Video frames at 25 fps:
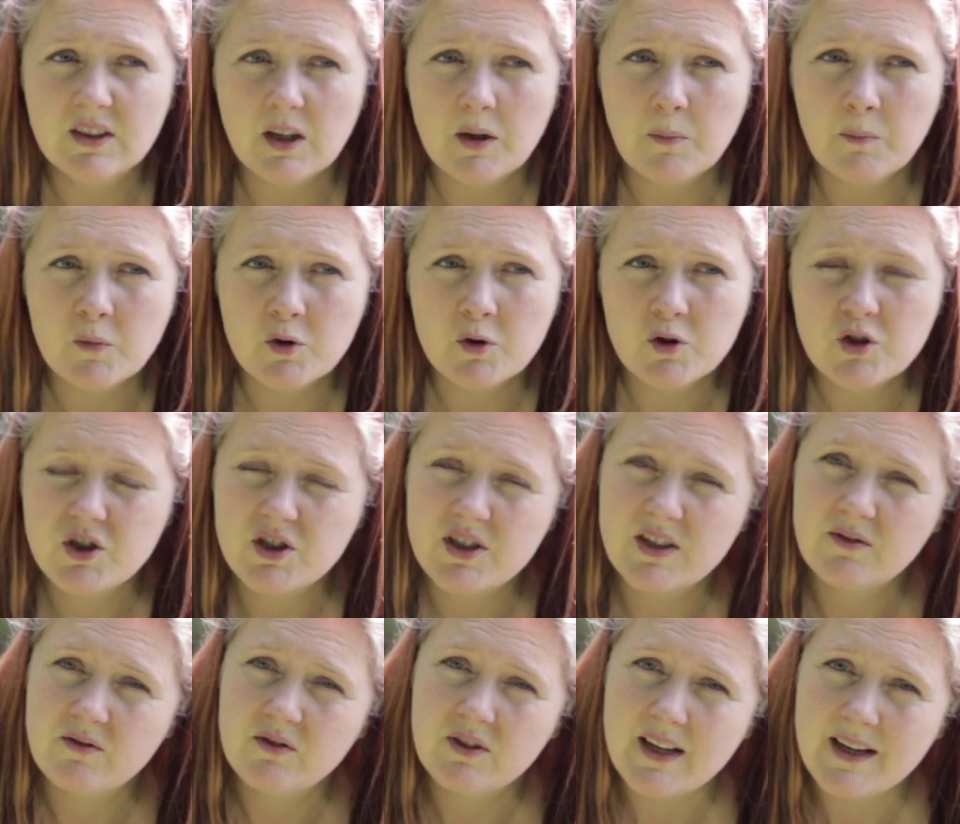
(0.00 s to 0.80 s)
a much
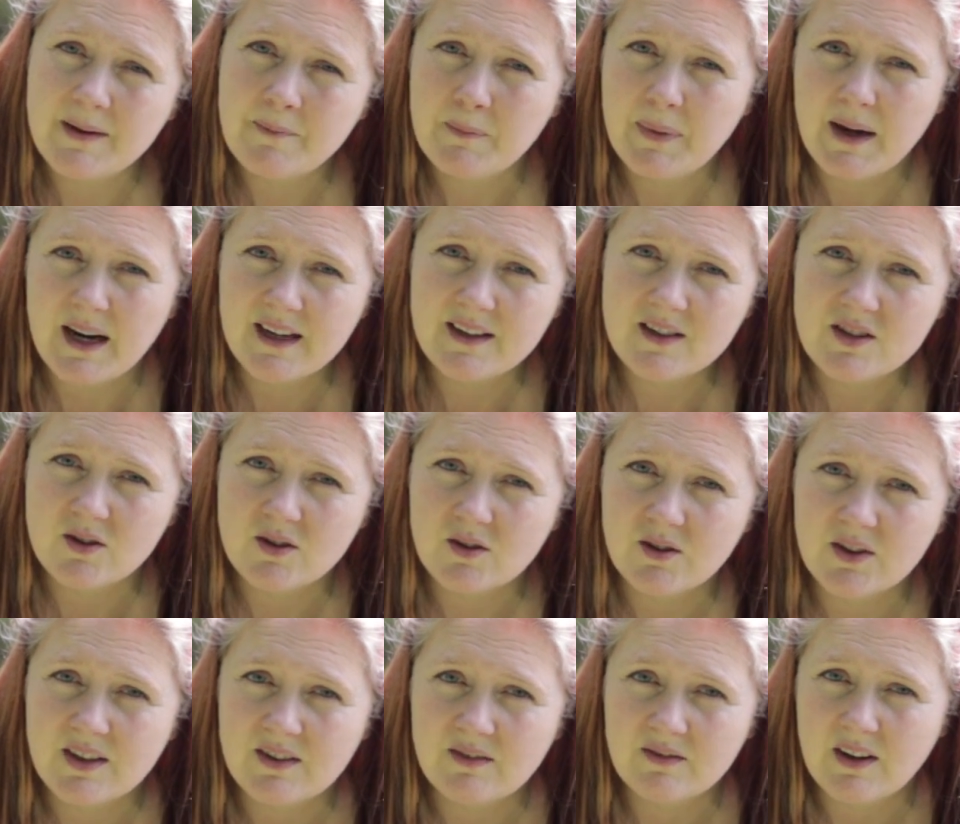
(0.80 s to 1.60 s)
different impact
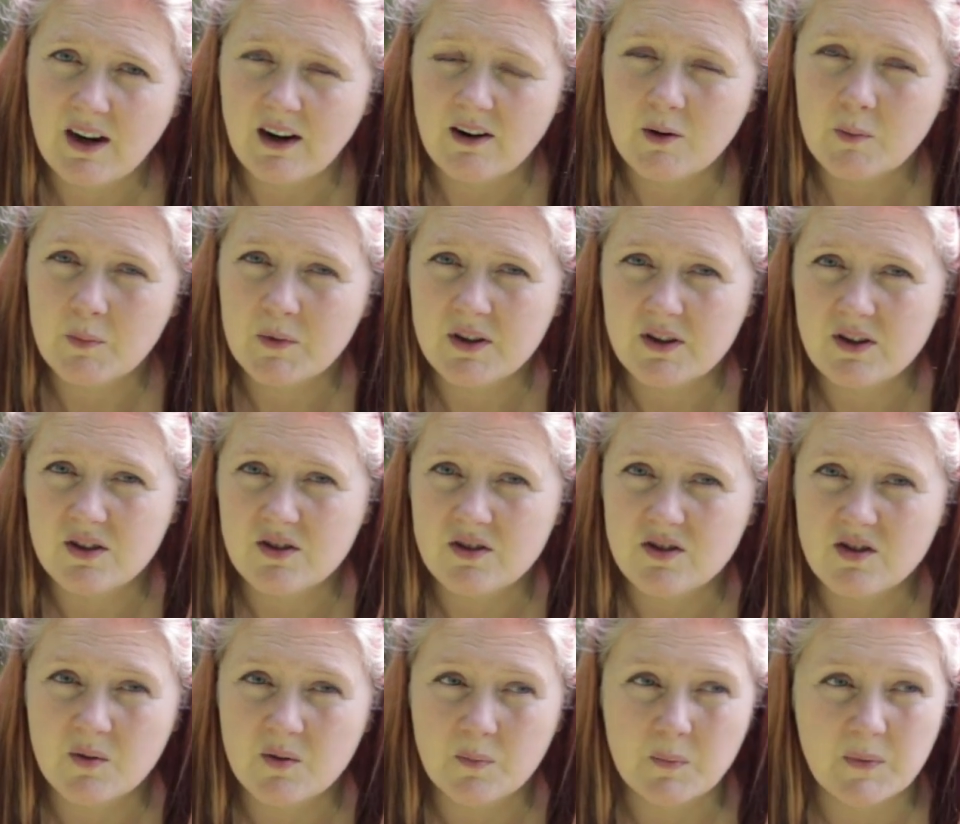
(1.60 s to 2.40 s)
on the environment
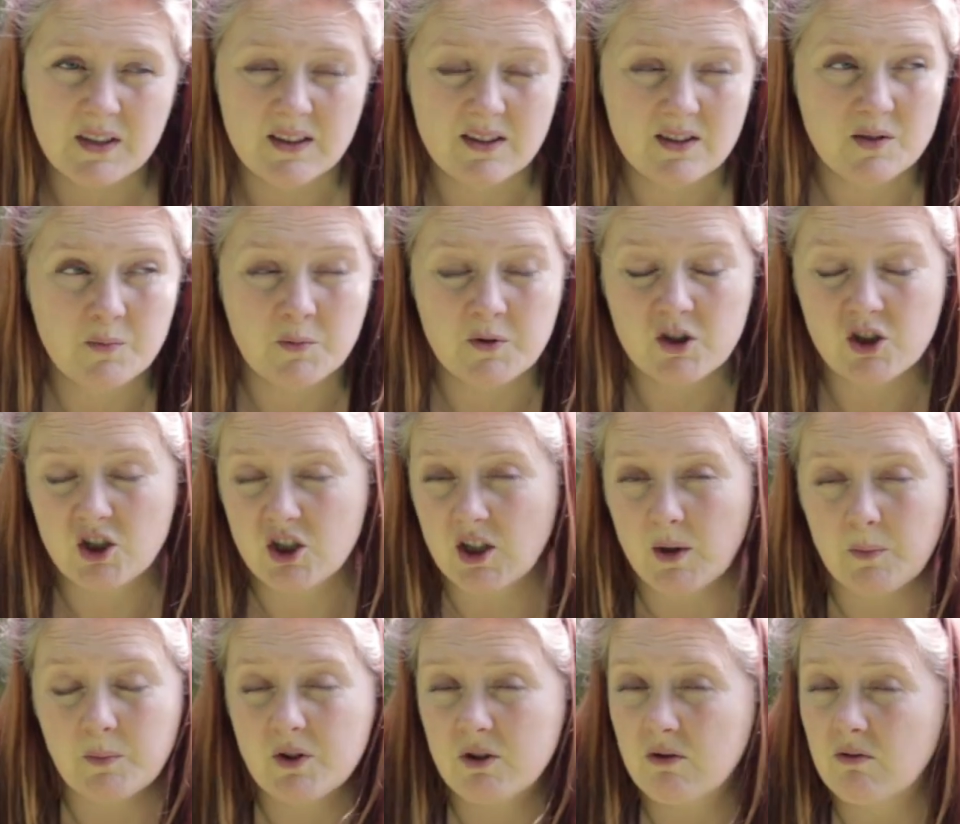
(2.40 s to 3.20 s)
than something that's been
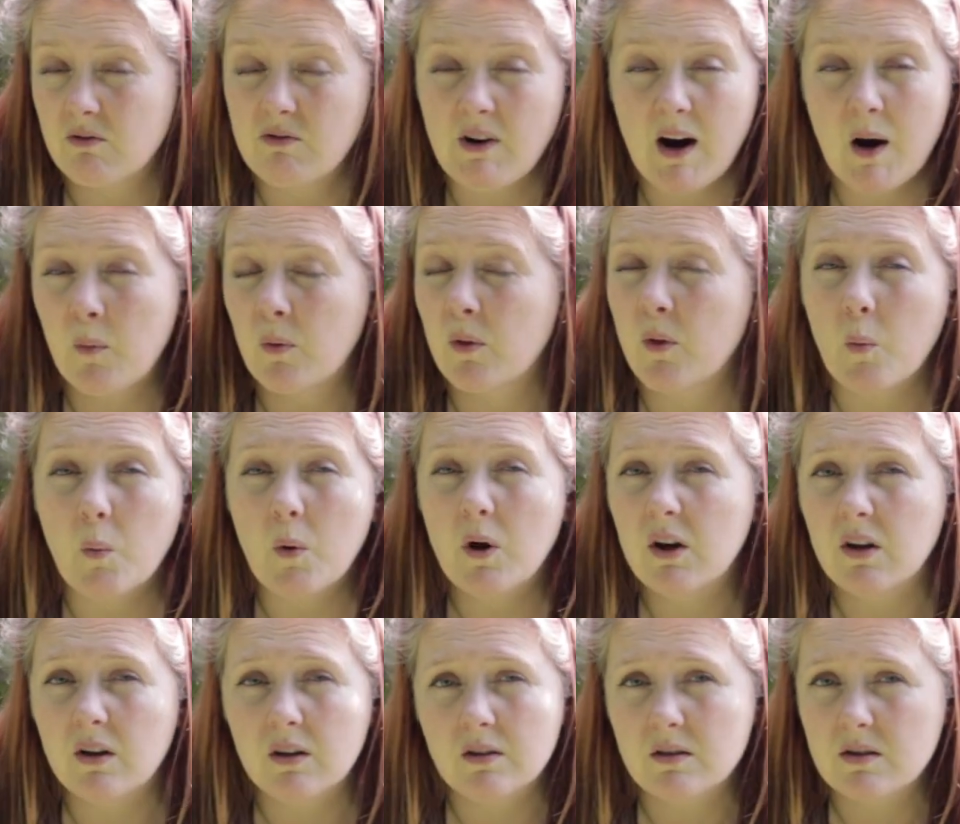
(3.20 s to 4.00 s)
shipped around the
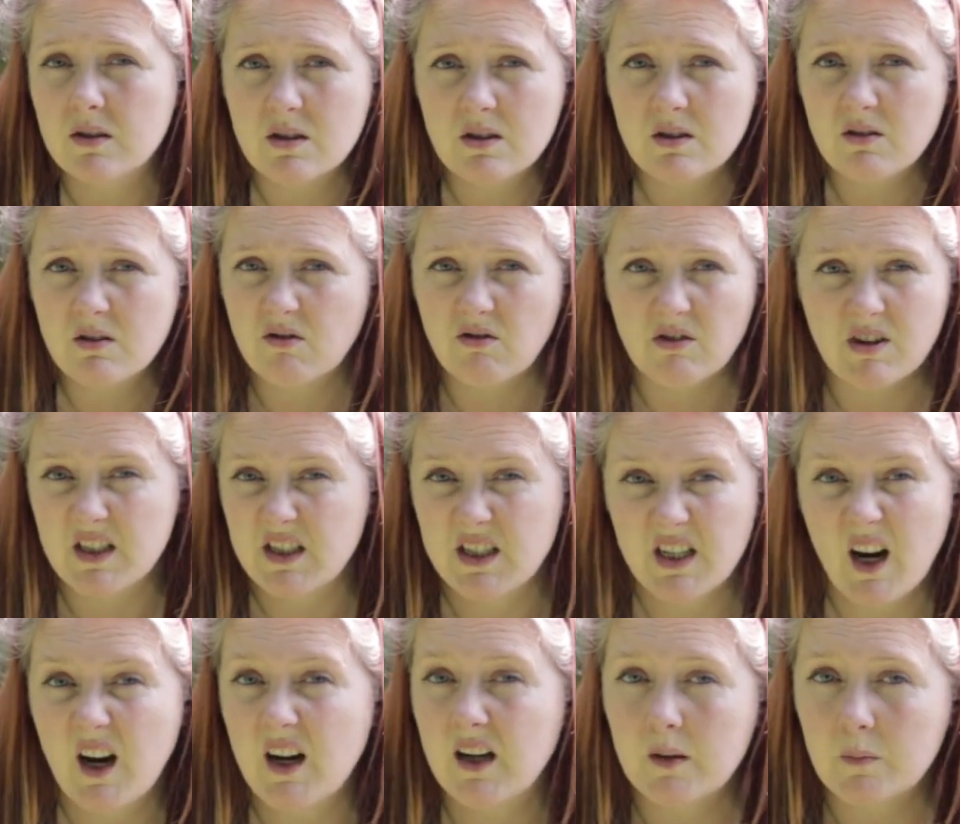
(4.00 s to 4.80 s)
world 3
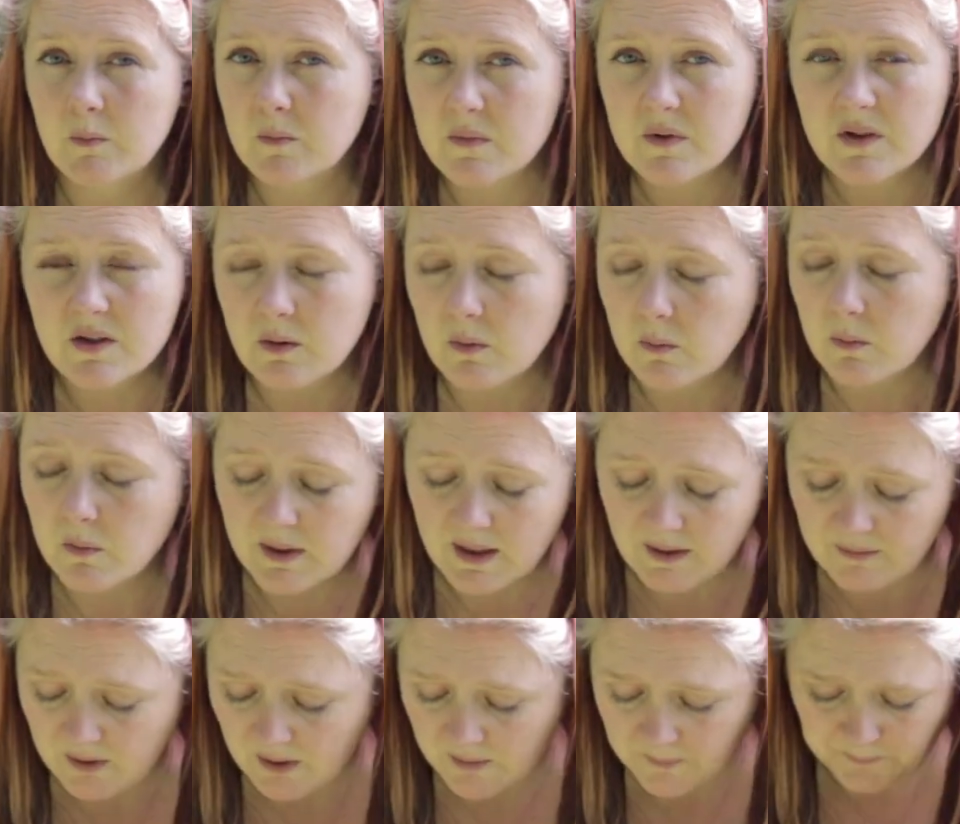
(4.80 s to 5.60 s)
times or
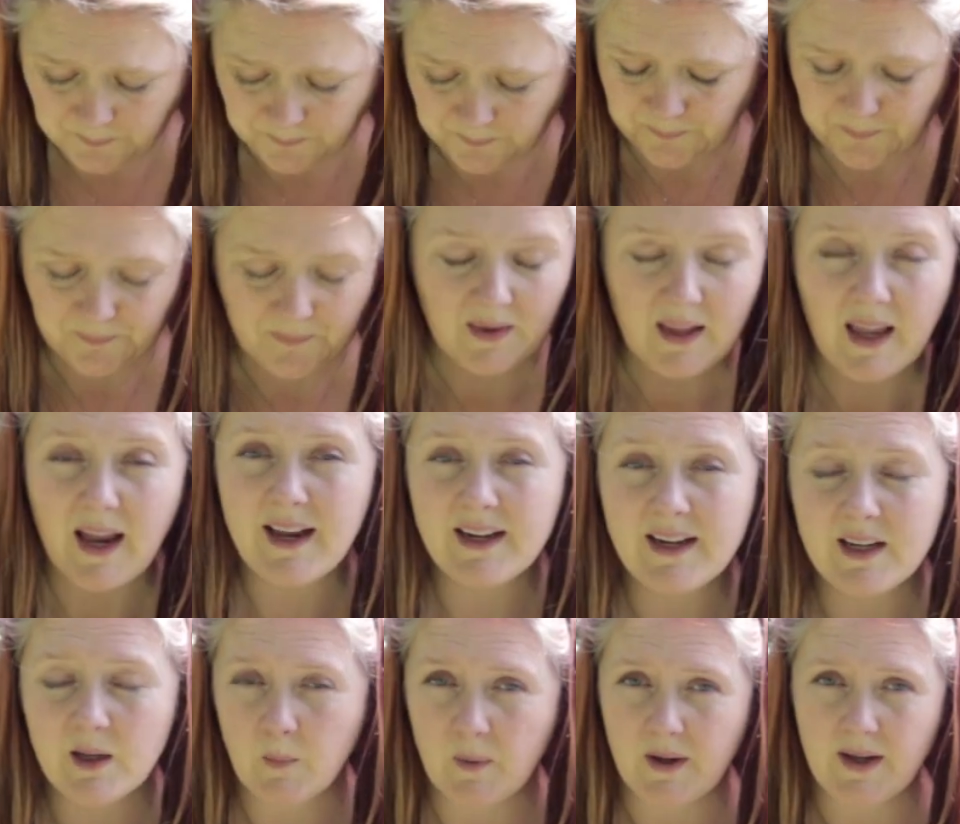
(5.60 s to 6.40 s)
whatever.
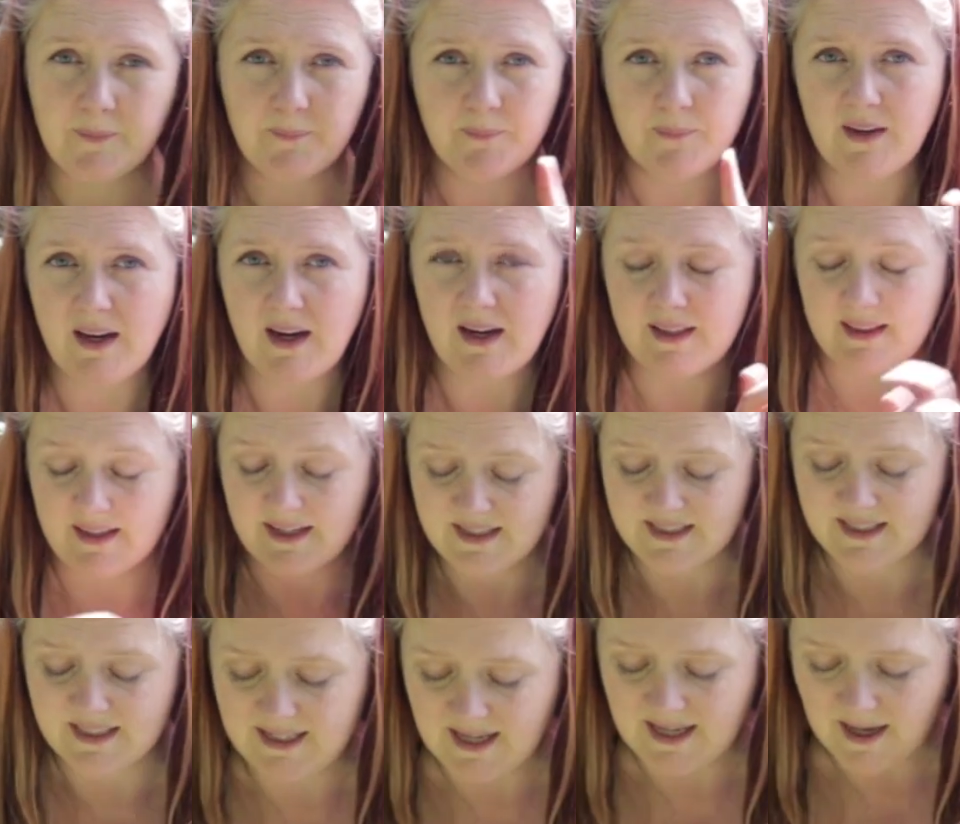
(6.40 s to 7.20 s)
Anyway,
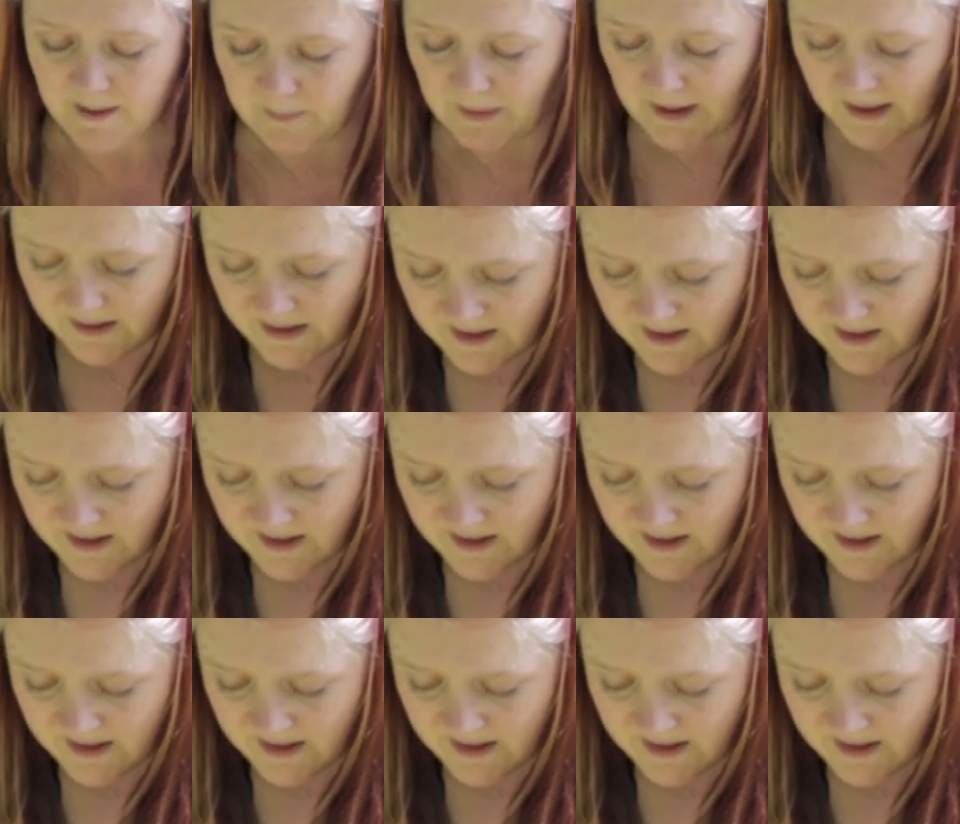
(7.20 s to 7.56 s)
they did get back